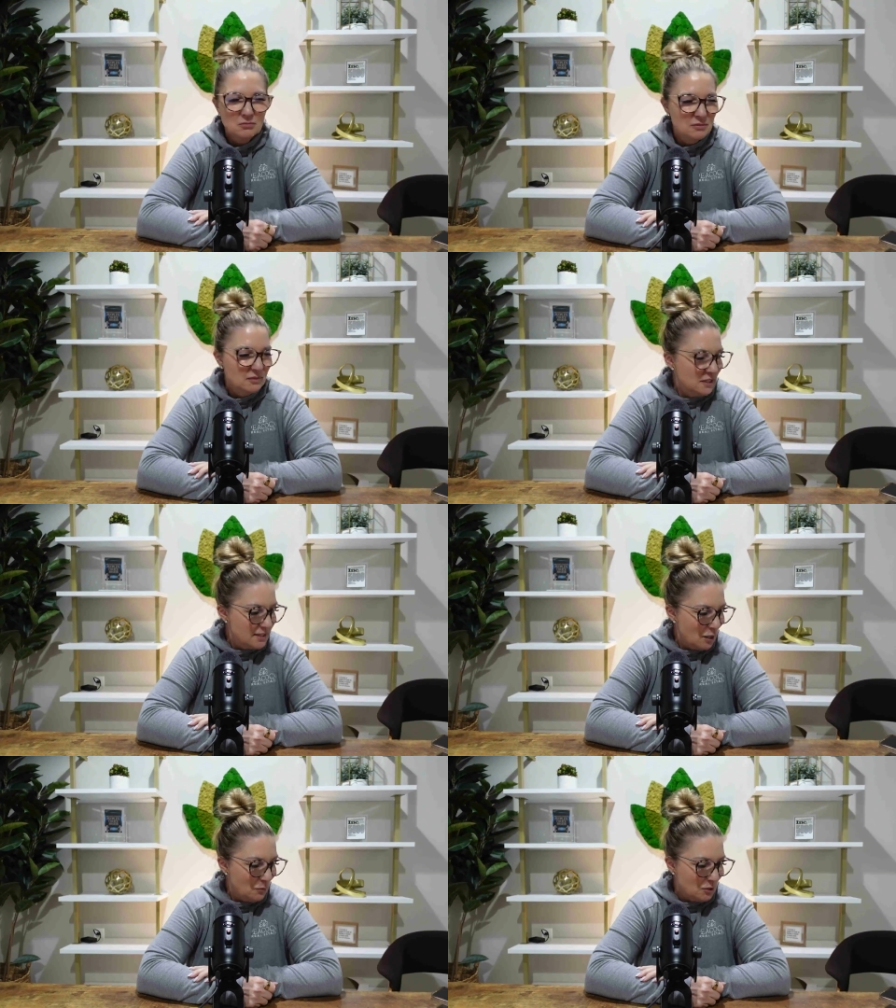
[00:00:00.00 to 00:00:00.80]
this
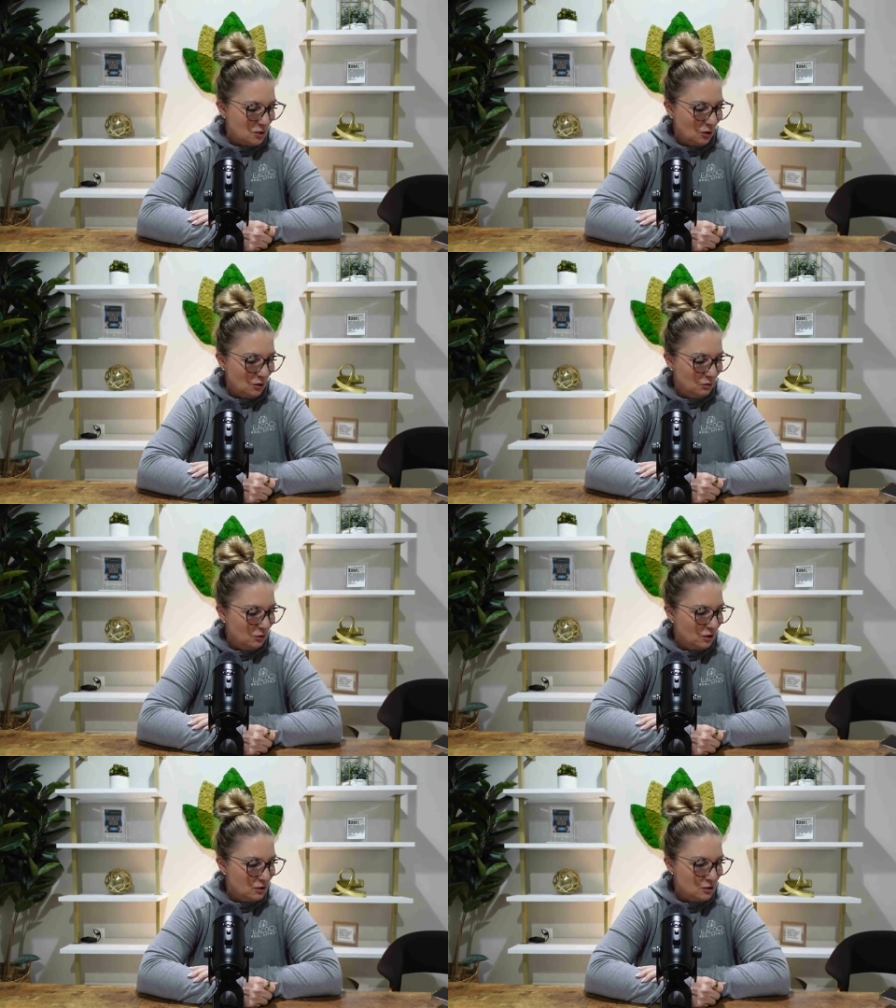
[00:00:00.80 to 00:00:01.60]
episode,
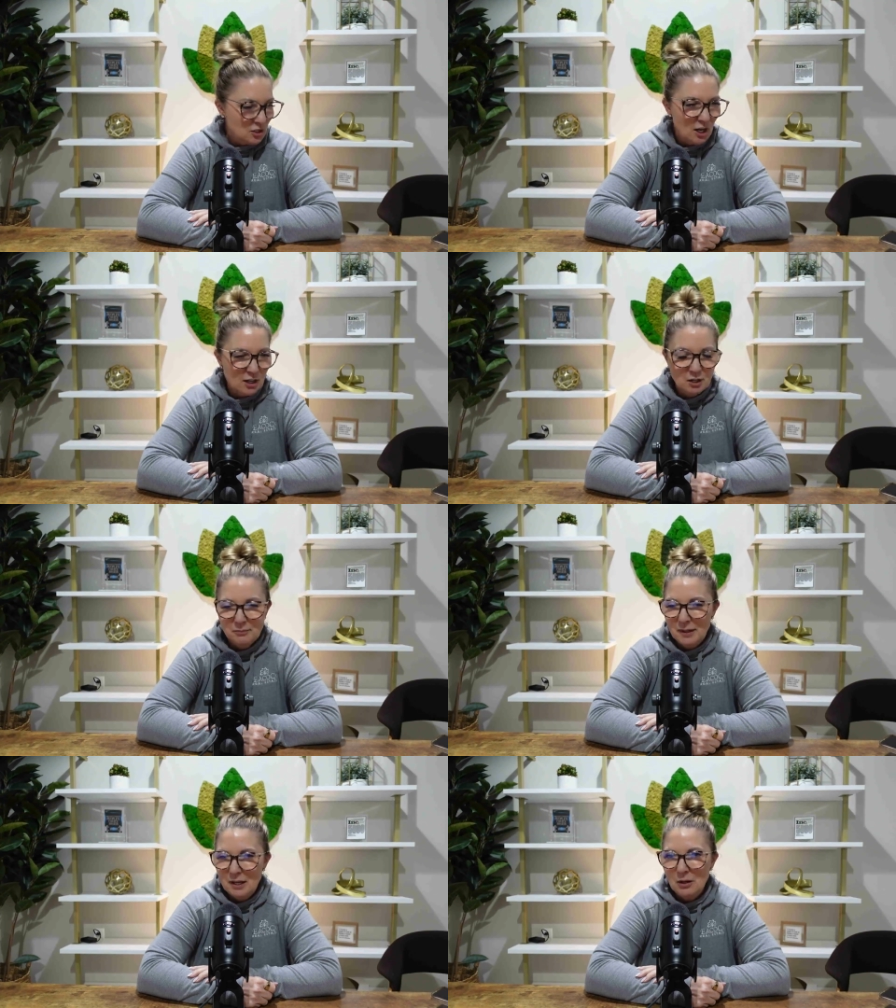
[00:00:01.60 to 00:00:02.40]
we're going to talk
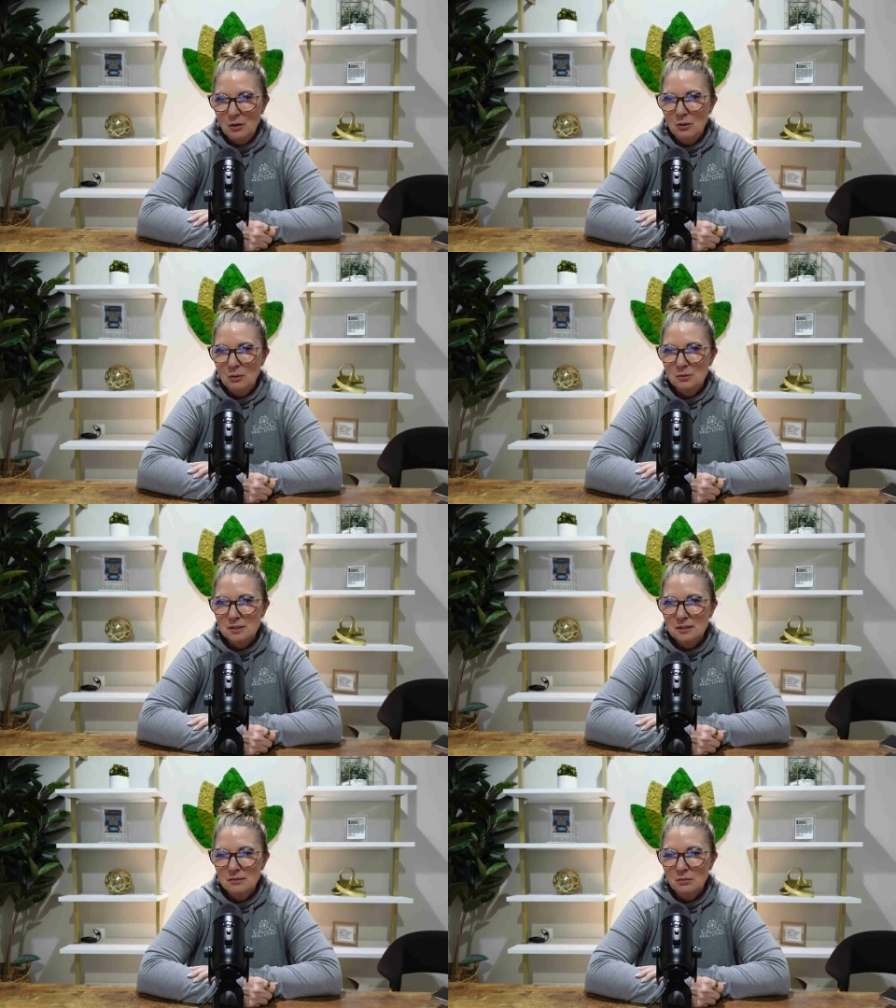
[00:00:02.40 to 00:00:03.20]
about
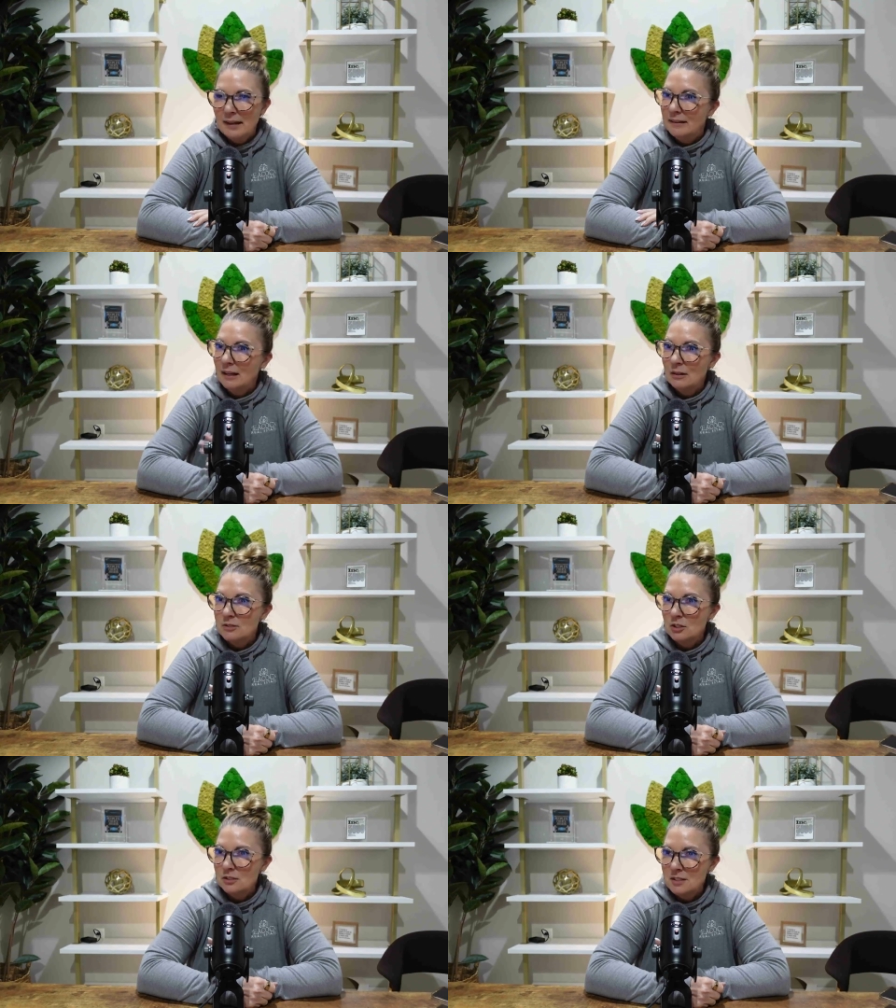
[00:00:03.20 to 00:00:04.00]
why now is
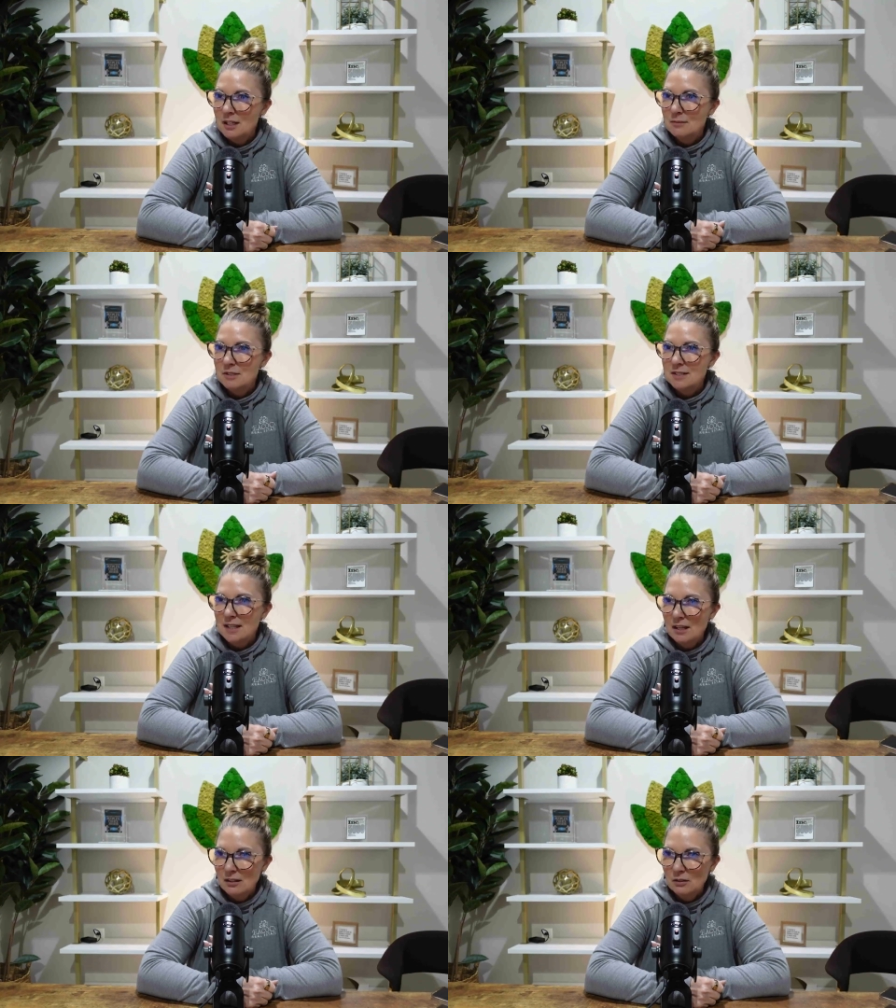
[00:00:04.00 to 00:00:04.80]
a good time to
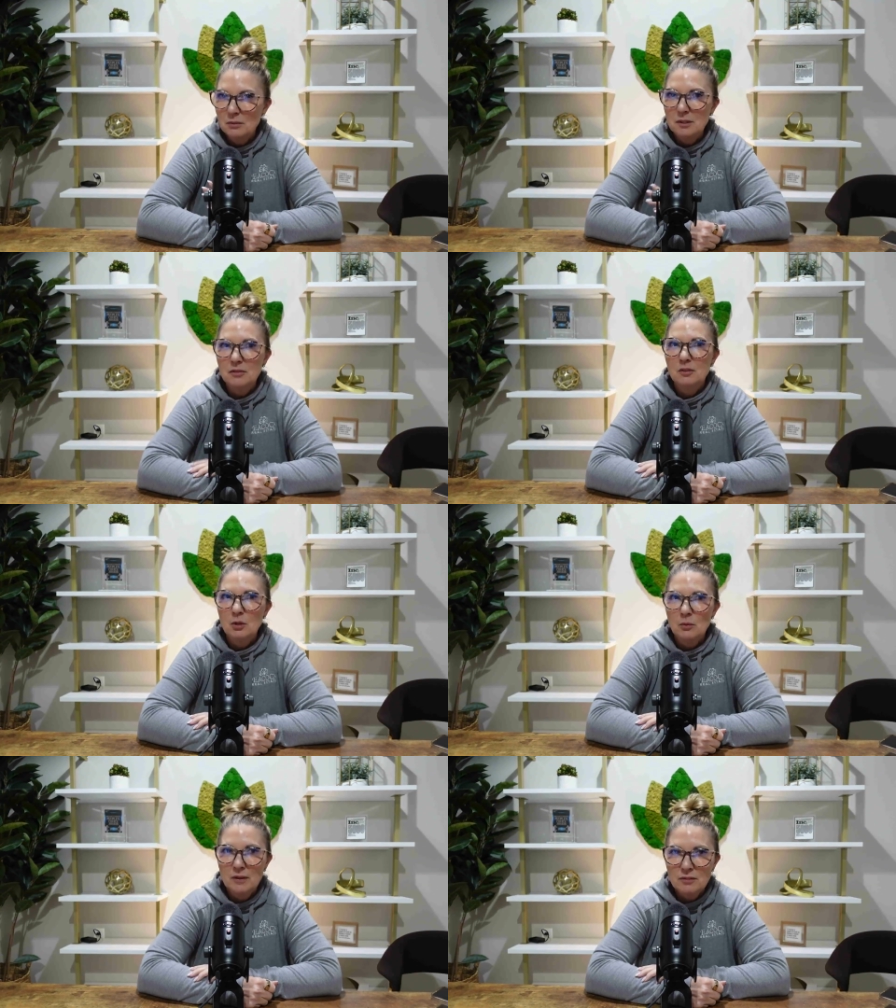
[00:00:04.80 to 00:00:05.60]
sell with the
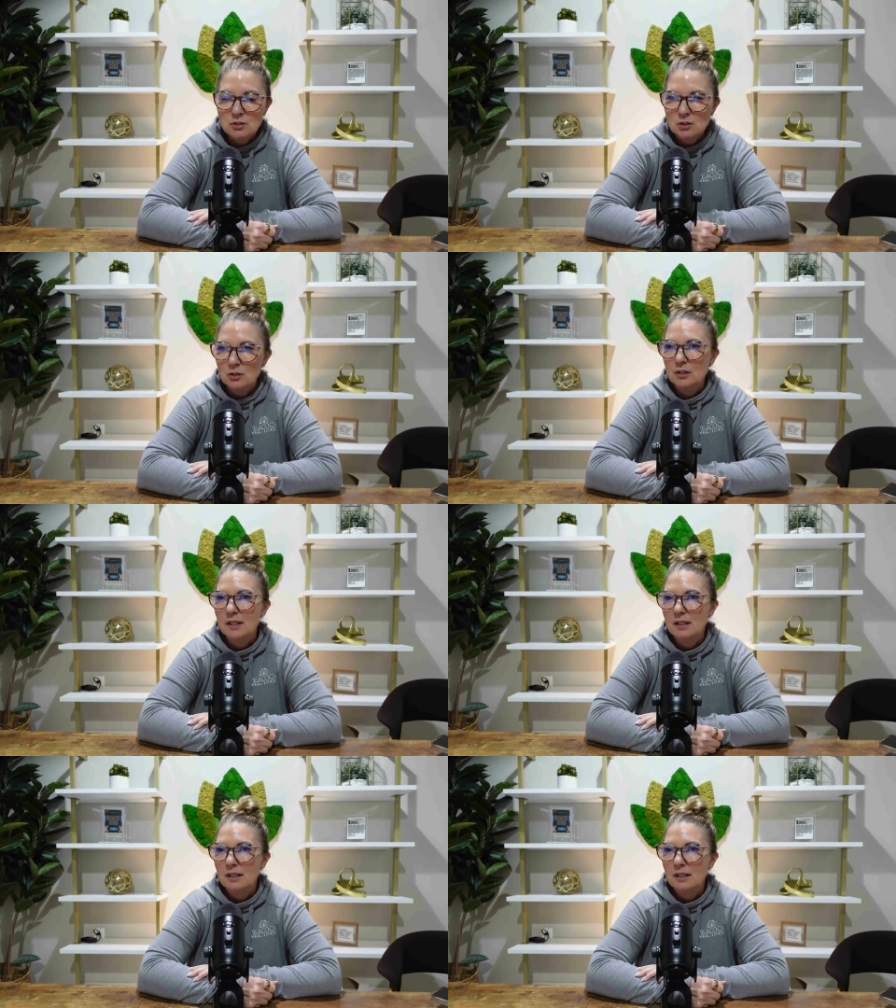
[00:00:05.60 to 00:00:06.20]
low inventory.